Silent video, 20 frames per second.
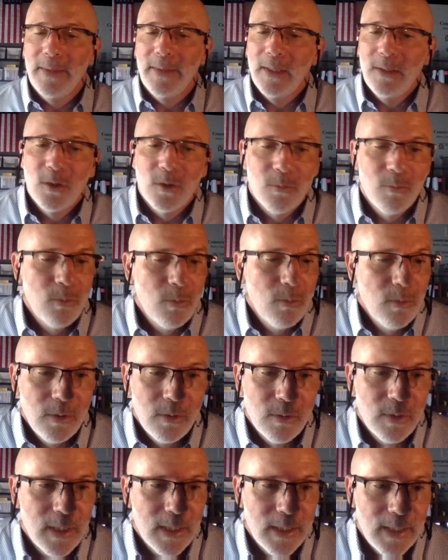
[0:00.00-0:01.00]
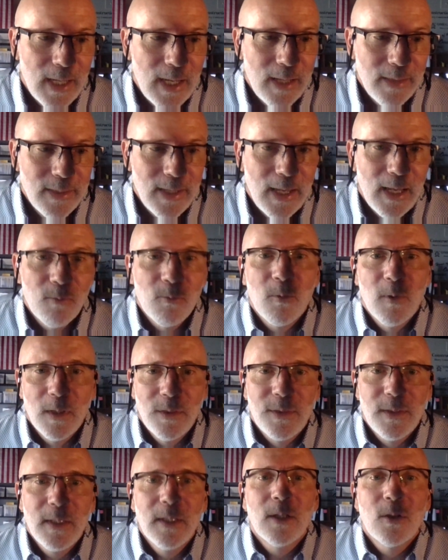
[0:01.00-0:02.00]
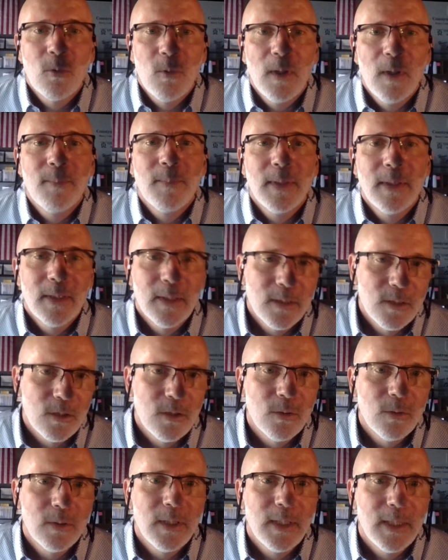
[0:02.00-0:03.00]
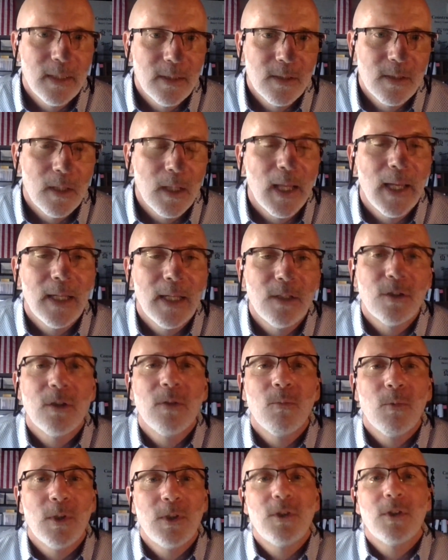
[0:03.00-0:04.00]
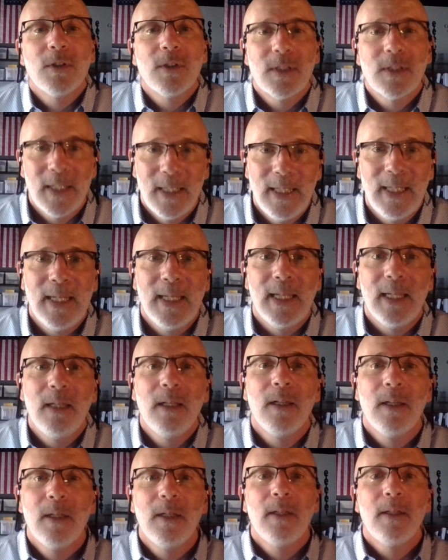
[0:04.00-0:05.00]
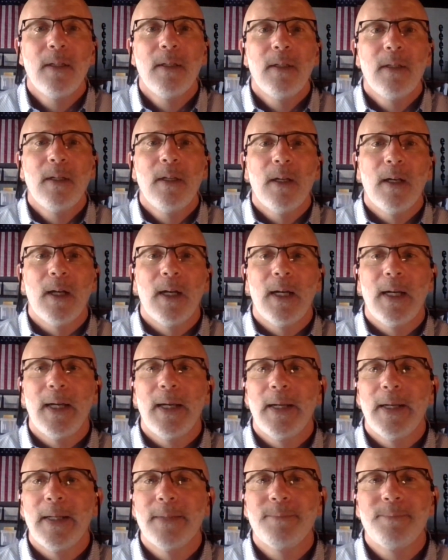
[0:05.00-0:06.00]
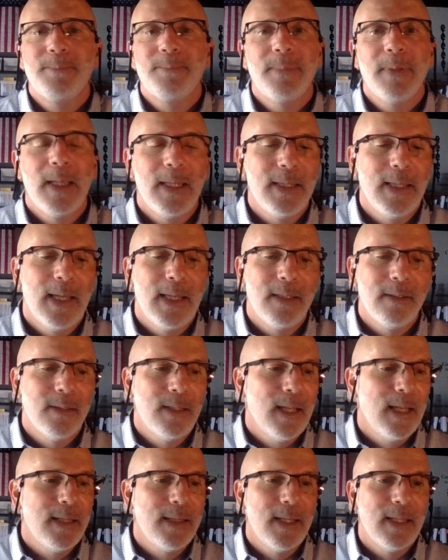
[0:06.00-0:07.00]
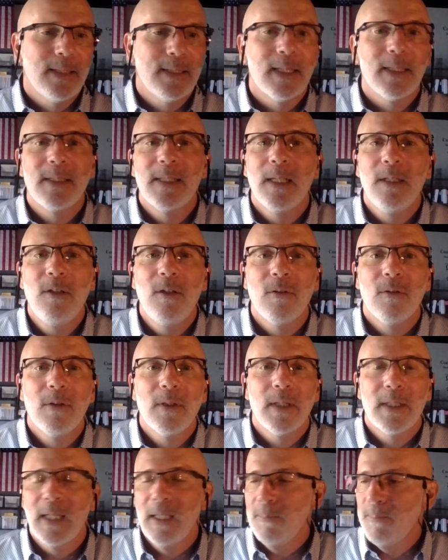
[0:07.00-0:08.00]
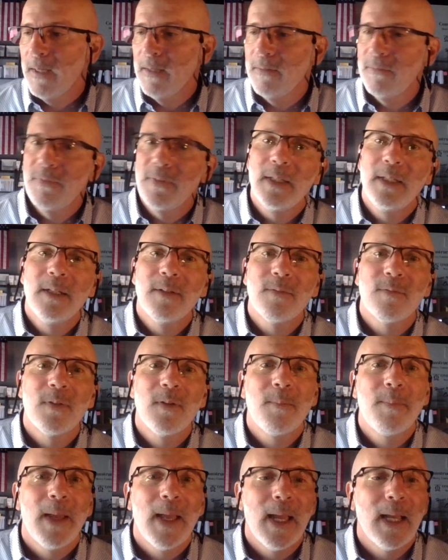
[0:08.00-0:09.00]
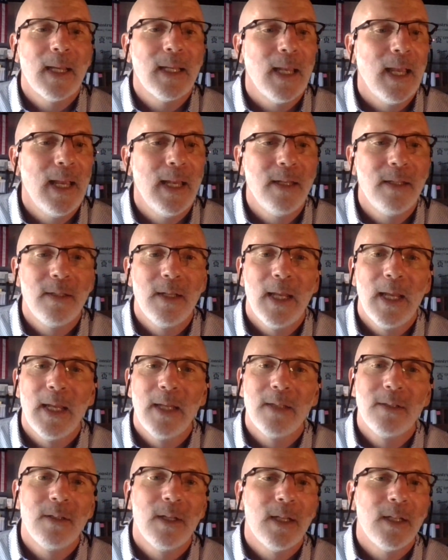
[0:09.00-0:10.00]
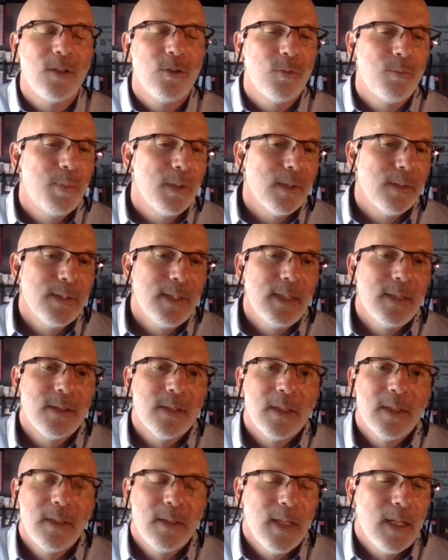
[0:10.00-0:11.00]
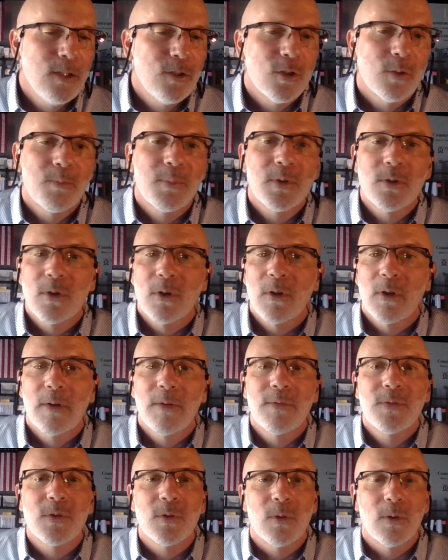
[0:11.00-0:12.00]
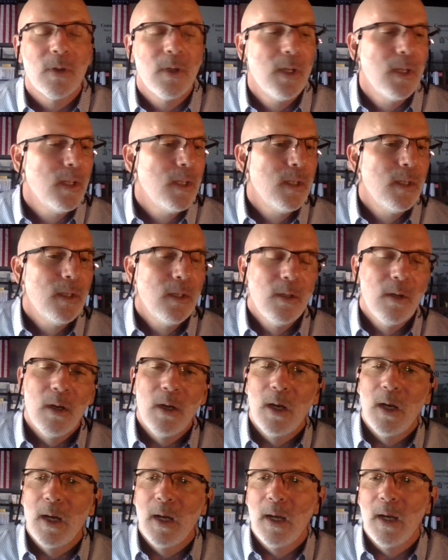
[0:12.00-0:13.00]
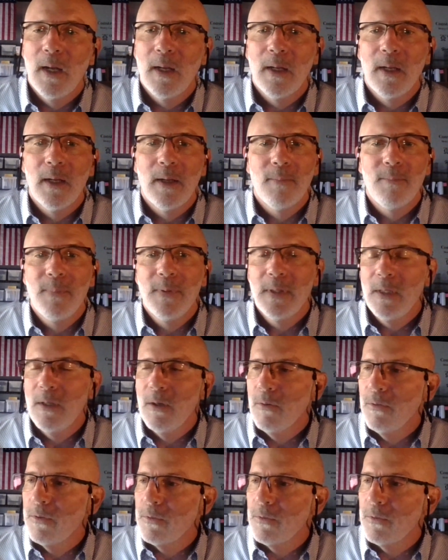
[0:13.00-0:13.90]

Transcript: then you get on that with the equipment that's doing the installation, which is key. And then continue. Keep on feeding it from the back, and you build these in nature preserves, or I'm